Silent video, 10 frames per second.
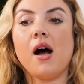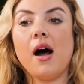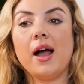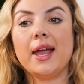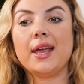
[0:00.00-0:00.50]

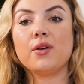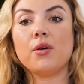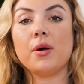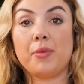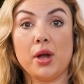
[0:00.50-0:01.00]
I
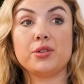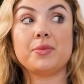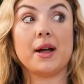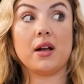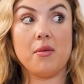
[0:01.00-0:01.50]
got
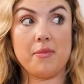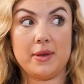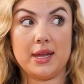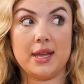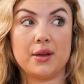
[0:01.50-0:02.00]
approached by a
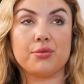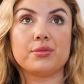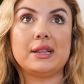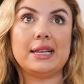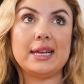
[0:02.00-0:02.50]
company
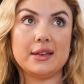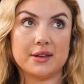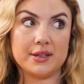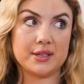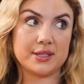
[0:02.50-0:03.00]
called
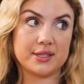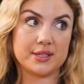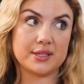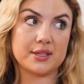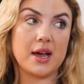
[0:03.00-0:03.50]

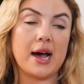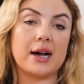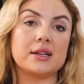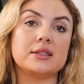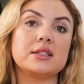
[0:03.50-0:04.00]
Linus,
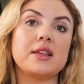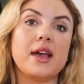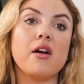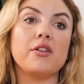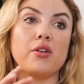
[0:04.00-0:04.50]
and
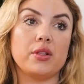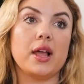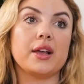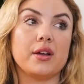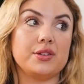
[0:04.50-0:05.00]
they are an
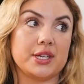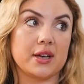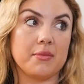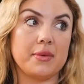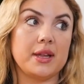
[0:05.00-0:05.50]
online coaching
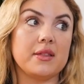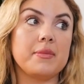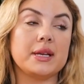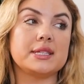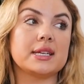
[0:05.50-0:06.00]
company
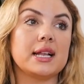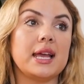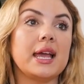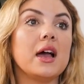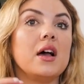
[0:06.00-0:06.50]
that
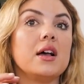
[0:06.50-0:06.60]
basically